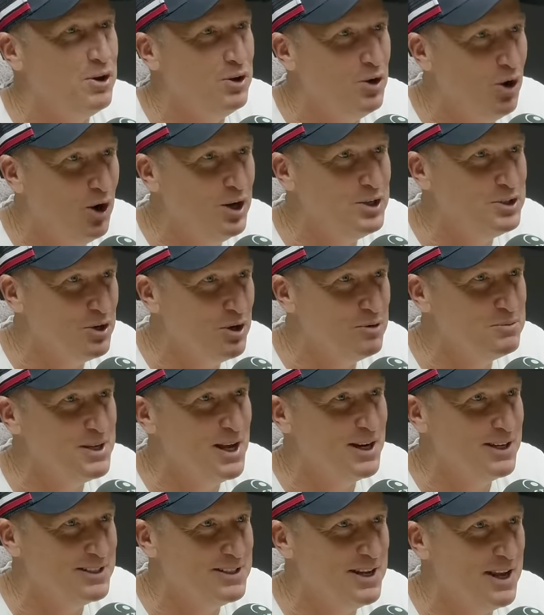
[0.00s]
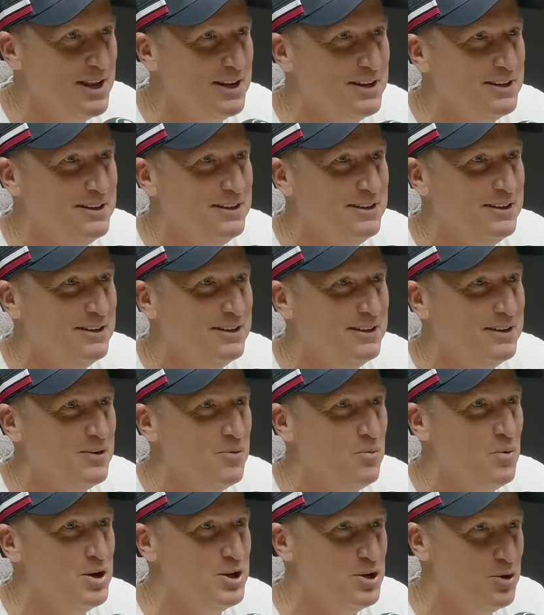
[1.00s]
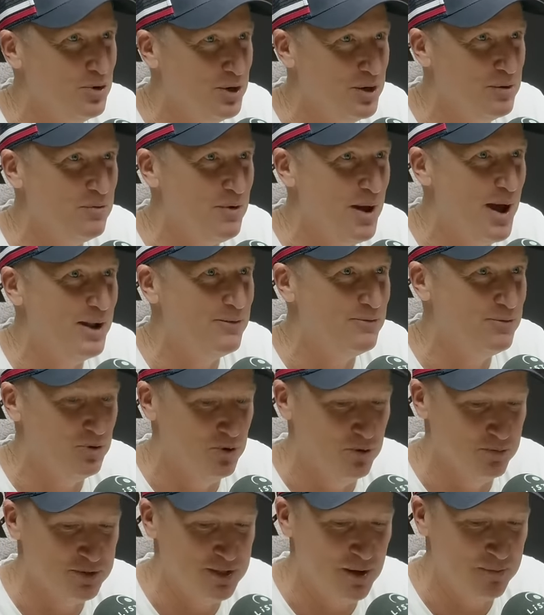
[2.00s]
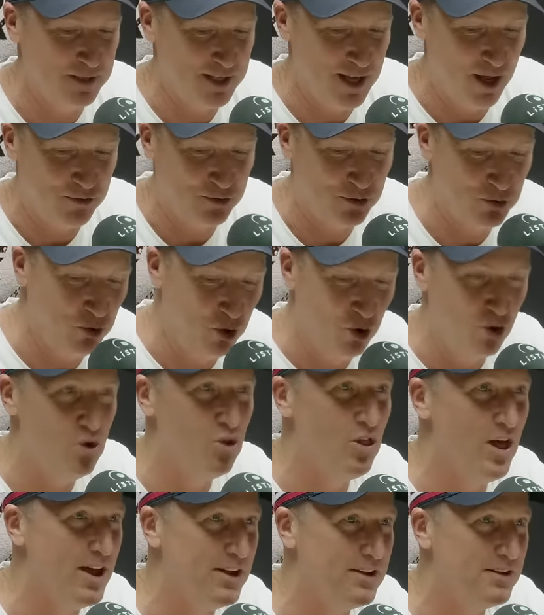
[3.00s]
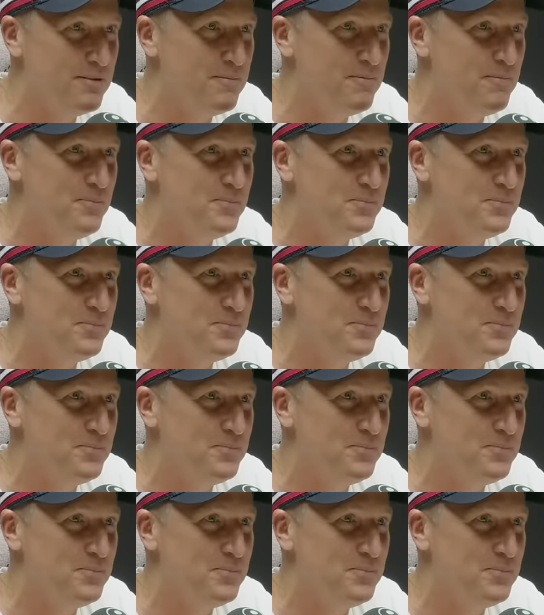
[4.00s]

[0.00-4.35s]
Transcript: But nine times out of ten, yeah. when you're in a bad form, something you go through all that,